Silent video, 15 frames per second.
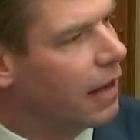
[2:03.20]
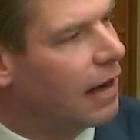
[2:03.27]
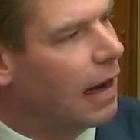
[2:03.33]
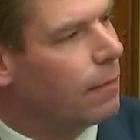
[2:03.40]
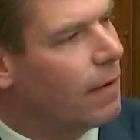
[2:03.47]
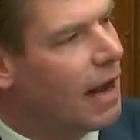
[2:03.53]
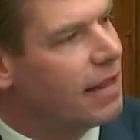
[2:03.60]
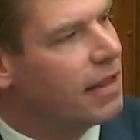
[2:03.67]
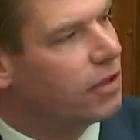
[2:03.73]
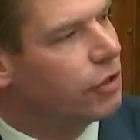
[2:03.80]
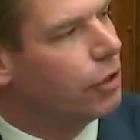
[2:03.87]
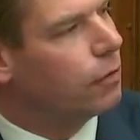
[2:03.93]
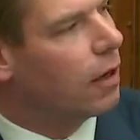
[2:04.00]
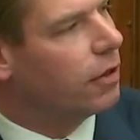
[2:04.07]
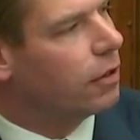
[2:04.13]
And I read the
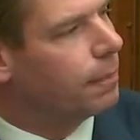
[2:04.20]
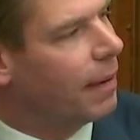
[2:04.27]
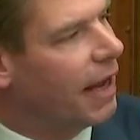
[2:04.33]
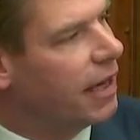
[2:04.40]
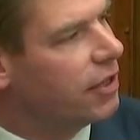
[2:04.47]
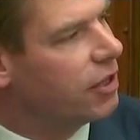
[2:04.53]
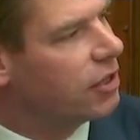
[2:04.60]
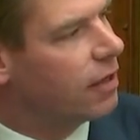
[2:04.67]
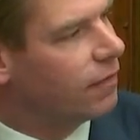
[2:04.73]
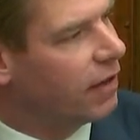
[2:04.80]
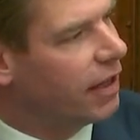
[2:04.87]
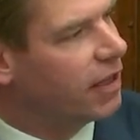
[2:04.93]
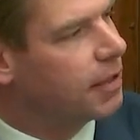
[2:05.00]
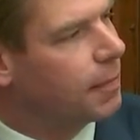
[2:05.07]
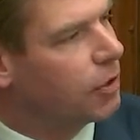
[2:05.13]
200 pages of
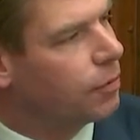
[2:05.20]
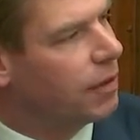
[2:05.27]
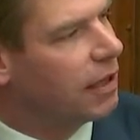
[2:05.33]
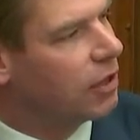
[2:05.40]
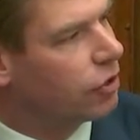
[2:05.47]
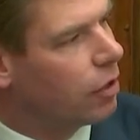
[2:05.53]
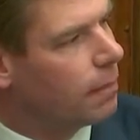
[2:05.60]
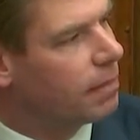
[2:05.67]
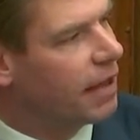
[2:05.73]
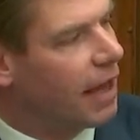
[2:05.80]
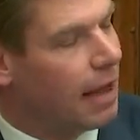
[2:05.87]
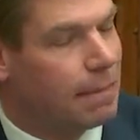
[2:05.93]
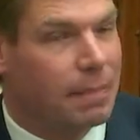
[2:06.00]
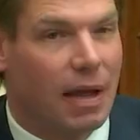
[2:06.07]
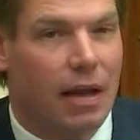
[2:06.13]
links between the Trump
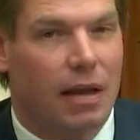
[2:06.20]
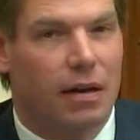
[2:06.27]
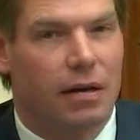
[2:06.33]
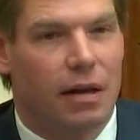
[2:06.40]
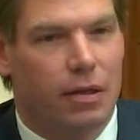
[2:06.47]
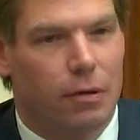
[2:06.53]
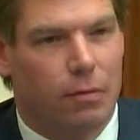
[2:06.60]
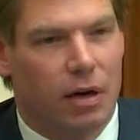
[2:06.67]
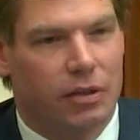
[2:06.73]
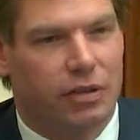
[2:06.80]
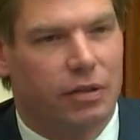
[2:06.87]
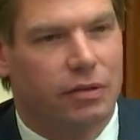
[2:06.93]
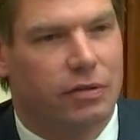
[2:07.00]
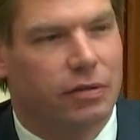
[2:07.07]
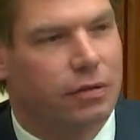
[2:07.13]
campaign and the
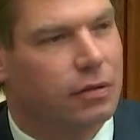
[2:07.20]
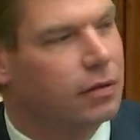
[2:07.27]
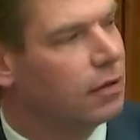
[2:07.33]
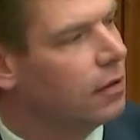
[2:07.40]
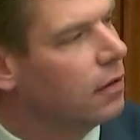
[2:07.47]
Russians.